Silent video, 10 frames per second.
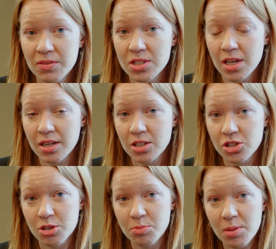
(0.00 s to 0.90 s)
previously
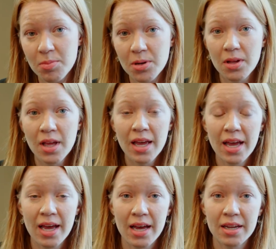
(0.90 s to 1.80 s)
uninsured people
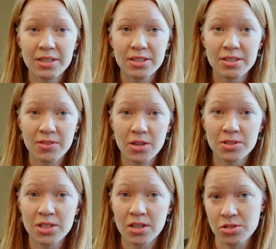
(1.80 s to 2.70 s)
had
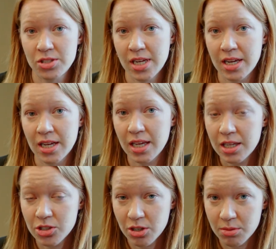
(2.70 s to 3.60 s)
difficulty understanding
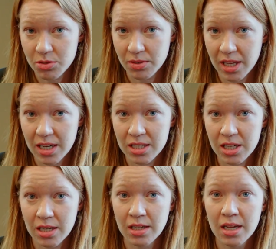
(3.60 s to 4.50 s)
key terms related
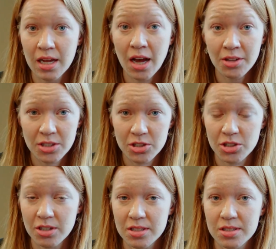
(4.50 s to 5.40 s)
to health
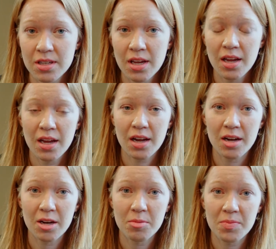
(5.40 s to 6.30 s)
insurance.
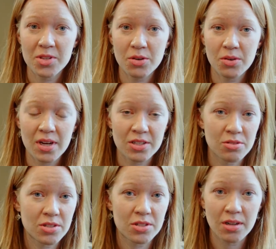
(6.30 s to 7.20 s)
So as
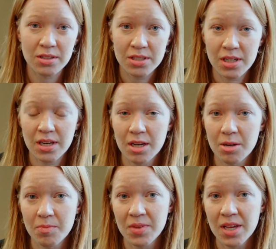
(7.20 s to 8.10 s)
a result,
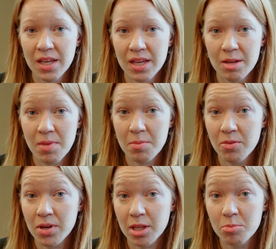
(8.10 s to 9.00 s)
it may
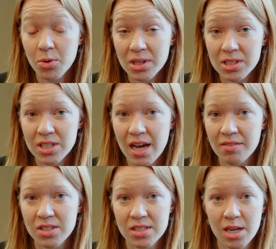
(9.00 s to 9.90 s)
be really important to
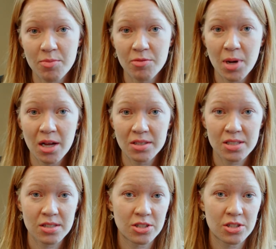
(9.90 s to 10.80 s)
have these type of
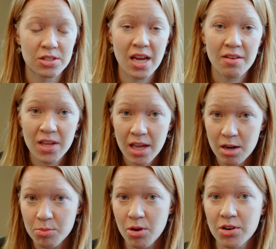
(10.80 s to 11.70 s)
policies such as
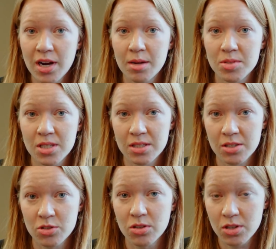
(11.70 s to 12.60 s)
navigator programs,
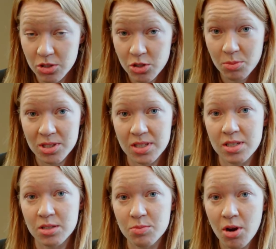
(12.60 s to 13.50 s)
consumer
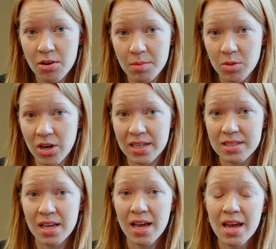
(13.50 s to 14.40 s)
assistance program
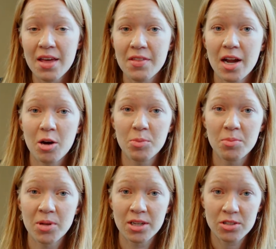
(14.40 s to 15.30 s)
grants that help
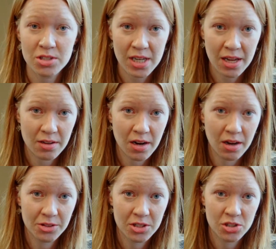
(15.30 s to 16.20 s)
people understand their
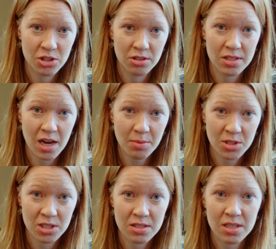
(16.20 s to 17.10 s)
health insurance
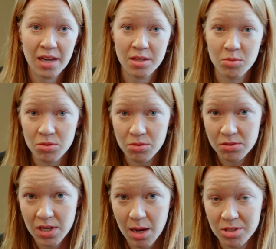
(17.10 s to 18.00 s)
options, guide them through
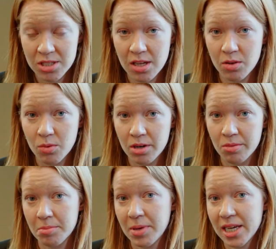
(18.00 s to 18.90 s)
those options on a
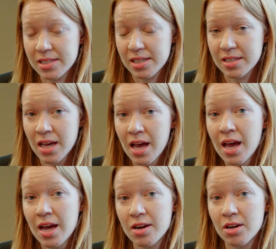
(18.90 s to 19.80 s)
one-on-one basis,
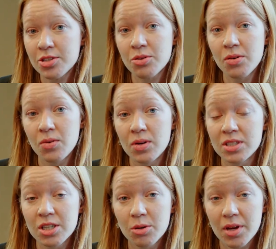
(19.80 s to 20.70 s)
and also
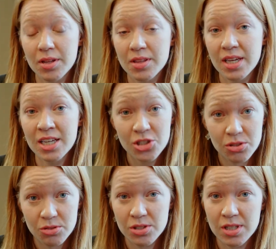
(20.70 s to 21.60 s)
deal with
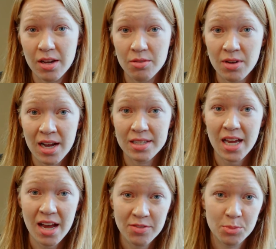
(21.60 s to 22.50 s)
issues that arise
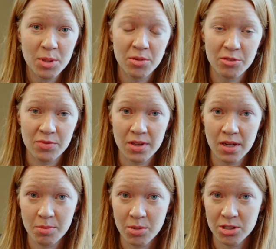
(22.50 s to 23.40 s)
after people
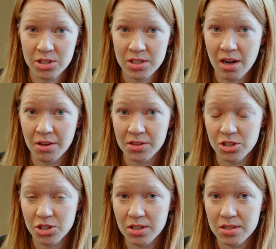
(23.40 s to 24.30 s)
purchase their health
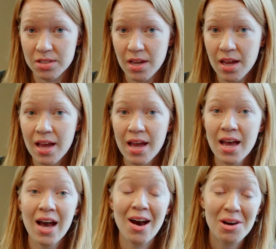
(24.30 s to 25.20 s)
insurance.
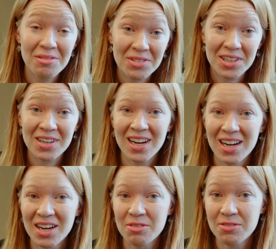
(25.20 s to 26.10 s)
However,
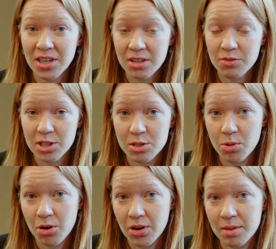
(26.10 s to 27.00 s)
funding for these
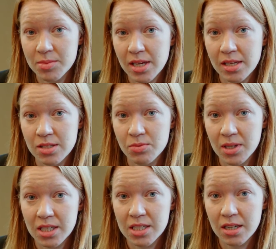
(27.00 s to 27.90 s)
programs has
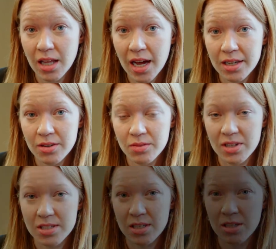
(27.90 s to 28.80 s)
really declined in
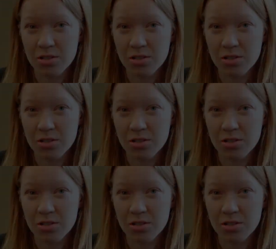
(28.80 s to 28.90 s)
recent